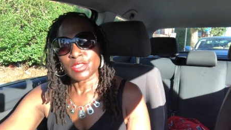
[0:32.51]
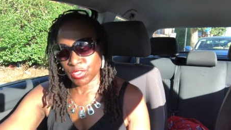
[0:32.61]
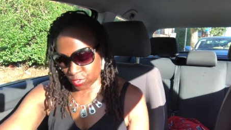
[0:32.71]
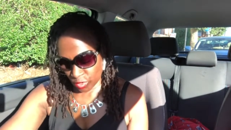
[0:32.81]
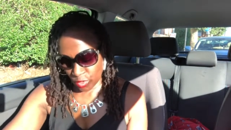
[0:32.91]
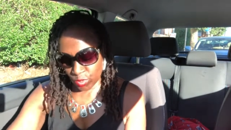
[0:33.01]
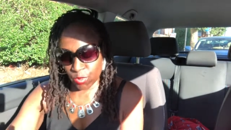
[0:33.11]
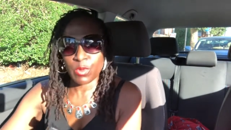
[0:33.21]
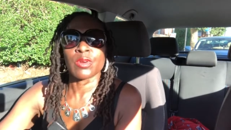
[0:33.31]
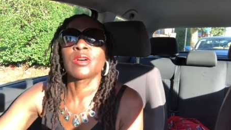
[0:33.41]

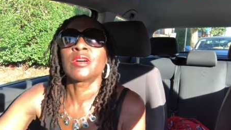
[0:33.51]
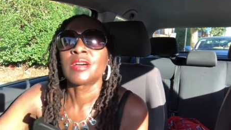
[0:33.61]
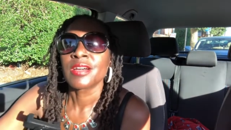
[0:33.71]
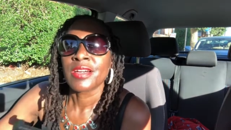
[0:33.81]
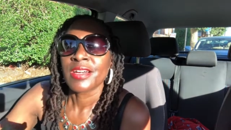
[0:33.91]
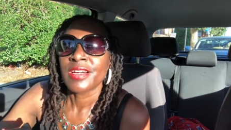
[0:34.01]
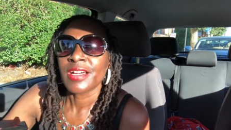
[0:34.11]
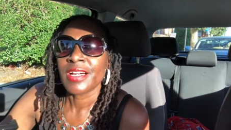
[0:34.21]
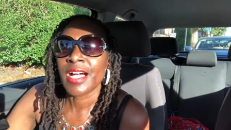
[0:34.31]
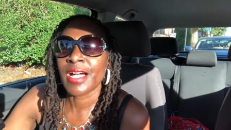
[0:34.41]
So,
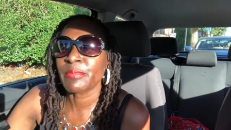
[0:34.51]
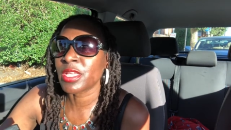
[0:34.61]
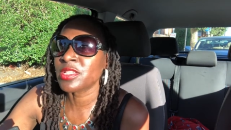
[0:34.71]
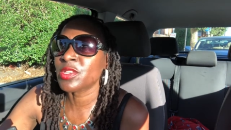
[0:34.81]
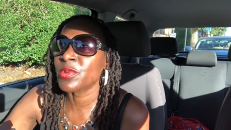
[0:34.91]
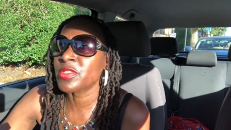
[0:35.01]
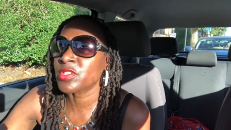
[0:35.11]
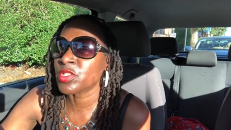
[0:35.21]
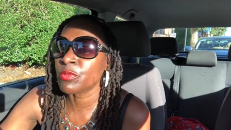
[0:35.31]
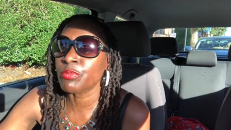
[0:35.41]
and because the
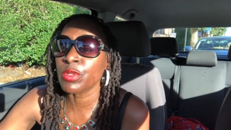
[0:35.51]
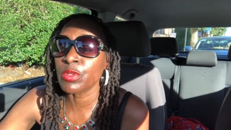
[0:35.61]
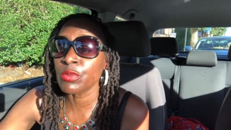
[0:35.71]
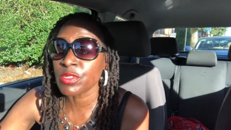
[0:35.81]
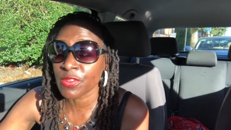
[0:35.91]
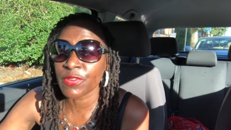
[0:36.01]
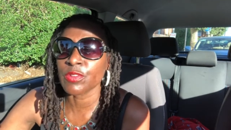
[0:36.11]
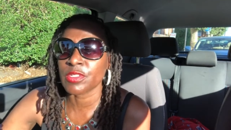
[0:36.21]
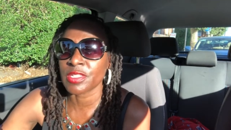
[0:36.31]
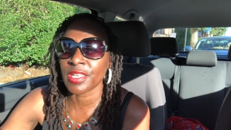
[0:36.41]
weather's so
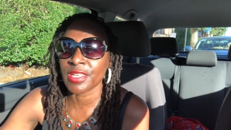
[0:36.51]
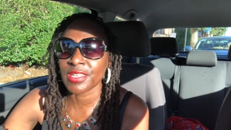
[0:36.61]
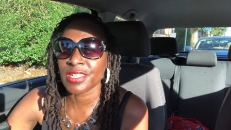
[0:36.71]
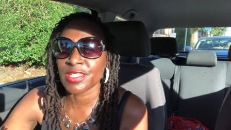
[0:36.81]
beautiful today,